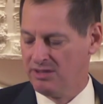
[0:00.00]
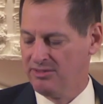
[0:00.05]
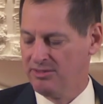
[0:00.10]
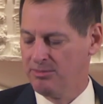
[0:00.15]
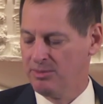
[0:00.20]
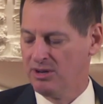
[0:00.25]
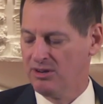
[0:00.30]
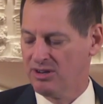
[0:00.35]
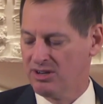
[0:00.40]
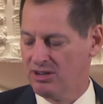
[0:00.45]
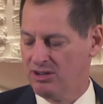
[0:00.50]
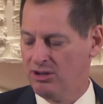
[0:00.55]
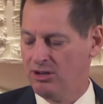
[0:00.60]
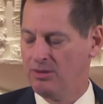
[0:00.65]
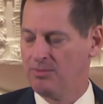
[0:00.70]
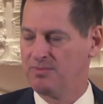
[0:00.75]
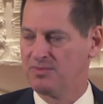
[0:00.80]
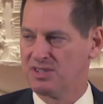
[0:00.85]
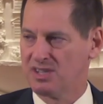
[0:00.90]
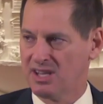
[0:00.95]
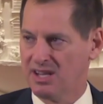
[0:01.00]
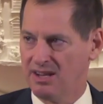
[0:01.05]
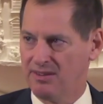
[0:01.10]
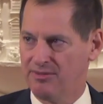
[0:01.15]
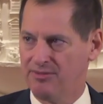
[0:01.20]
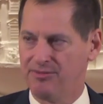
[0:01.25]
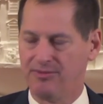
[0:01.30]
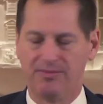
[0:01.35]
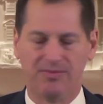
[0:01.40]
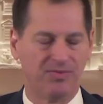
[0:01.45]
of American homes get
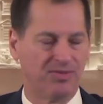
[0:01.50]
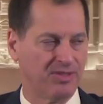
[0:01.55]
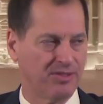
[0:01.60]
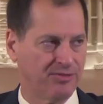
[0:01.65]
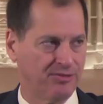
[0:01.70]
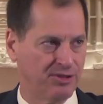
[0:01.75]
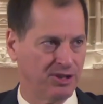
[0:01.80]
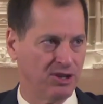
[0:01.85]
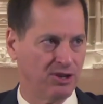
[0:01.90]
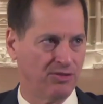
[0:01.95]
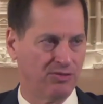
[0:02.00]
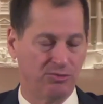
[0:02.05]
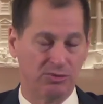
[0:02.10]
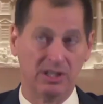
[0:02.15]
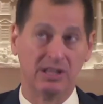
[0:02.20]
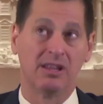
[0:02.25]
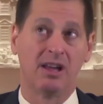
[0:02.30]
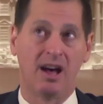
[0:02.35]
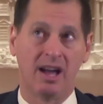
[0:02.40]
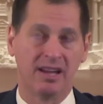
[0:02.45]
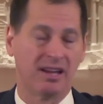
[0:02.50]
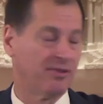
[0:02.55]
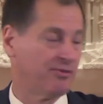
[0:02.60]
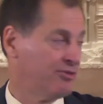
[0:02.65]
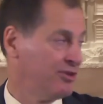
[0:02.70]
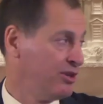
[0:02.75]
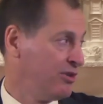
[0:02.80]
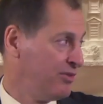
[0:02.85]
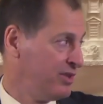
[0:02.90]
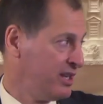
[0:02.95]
free or rely on
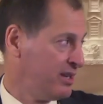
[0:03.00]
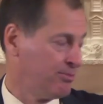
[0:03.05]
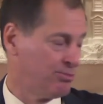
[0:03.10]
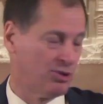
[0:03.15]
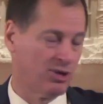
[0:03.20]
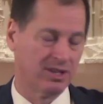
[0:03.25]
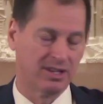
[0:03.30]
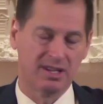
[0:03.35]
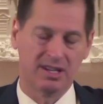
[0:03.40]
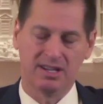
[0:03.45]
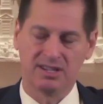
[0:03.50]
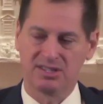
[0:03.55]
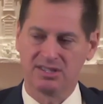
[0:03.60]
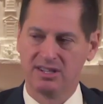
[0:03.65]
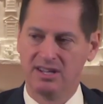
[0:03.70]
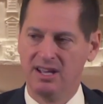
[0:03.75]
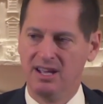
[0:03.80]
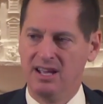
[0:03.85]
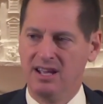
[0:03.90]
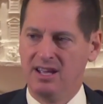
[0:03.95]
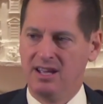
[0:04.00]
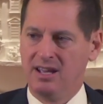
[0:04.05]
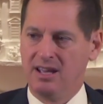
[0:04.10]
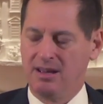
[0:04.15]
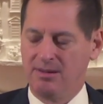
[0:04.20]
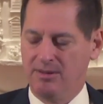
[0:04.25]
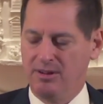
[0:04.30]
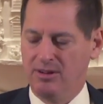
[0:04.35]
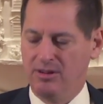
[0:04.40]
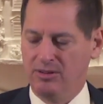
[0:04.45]
free over-the-air broadcast.
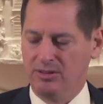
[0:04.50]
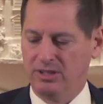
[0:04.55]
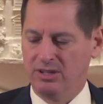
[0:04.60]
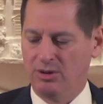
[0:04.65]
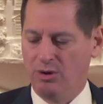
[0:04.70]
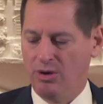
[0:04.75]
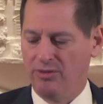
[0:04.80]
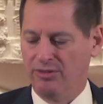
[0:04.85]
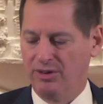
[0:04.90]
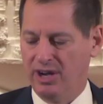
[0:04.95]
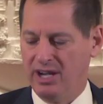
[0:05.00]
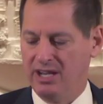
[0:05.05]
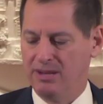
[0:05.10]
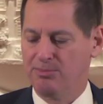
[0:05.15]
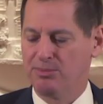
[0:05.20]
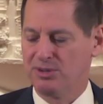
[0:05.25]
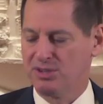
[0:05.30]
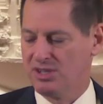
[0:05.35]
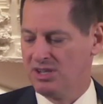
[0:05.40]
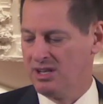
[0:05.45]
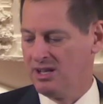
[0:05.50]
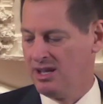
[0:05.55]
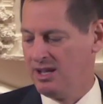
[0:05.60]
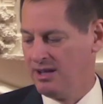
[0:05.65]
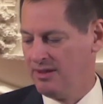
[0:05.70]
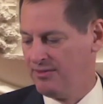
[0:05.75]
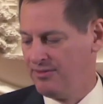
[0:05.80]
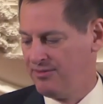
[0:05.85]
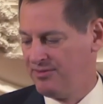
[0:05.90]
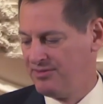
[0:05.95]
Uh, uh, you know, over 80%
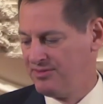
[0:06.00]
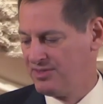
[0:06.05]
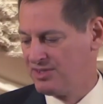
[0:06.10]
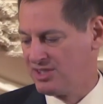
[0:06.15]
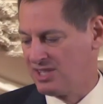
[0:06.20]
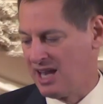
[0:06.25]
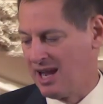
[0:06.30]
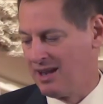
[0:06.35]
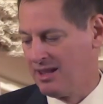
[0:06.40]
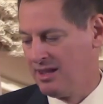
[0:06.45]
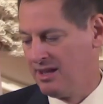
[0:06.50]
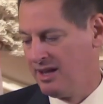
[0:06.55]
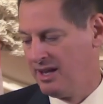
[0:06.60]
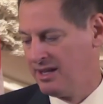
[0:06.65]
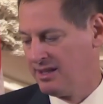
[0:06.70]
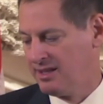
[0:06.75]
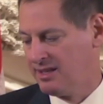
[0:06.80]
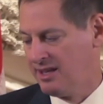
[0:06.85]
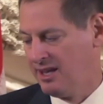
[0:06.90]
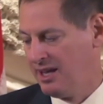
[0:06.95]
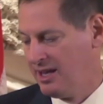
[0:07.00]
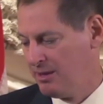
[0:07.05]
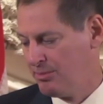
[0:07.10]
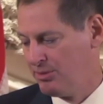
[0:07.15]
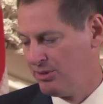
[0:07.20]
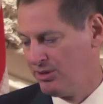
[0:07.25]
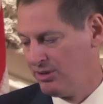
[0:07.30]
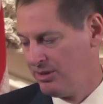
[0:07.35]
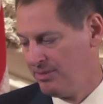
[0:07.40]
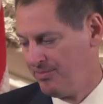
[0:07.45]
have satellite,
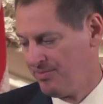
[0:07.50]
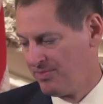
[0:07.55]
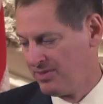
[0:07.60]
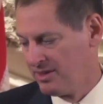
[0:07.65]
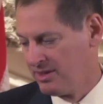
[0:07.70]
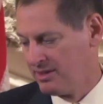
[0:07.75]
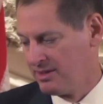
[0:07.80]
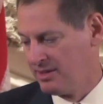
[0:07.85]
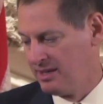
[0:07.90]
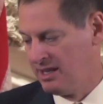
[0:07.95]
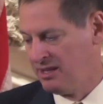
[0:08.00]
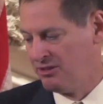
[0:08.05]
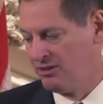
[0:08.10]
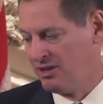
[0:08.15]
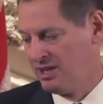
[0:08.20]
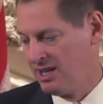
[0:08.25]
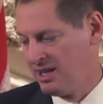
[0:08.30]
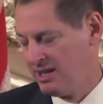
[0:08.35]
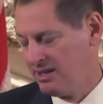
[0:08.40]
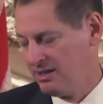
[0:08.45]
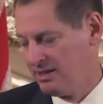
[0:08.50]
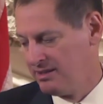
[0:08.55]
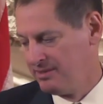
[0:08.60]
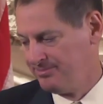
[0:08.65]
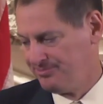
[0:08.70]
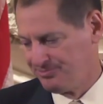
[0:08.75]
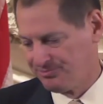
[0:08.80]
cable, internet,